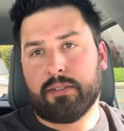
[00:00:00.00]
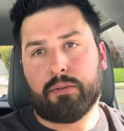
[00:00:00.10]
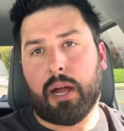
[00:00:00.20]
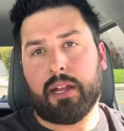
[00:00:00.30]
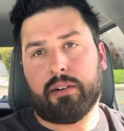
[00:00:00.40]

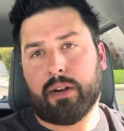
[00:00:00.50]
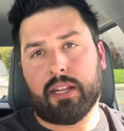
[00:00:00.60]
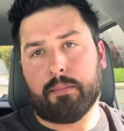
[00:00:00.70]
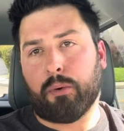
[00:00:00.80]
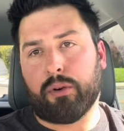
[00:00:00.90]
right
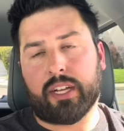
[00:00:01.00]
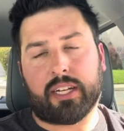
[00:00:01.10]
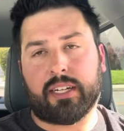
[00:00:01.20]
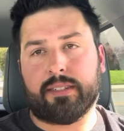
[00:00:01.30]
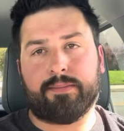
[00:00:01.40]
in the
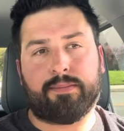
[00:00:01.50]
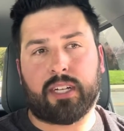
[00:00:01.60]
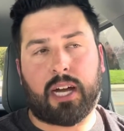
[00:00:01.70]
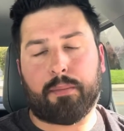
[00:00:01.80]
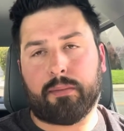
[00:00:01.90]
morning on
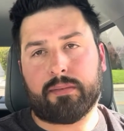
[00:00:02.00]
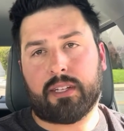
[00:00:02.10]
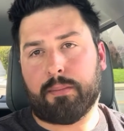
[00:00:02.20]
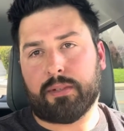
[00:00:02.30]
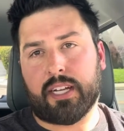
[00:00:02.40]
a
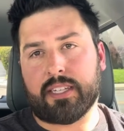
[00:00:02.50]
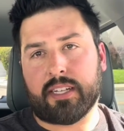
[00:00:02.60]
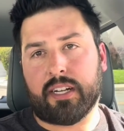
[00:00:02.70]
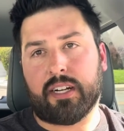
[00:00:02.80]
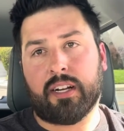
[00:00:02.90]
couple days a
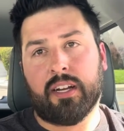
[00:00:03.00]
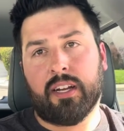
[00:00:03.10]
year.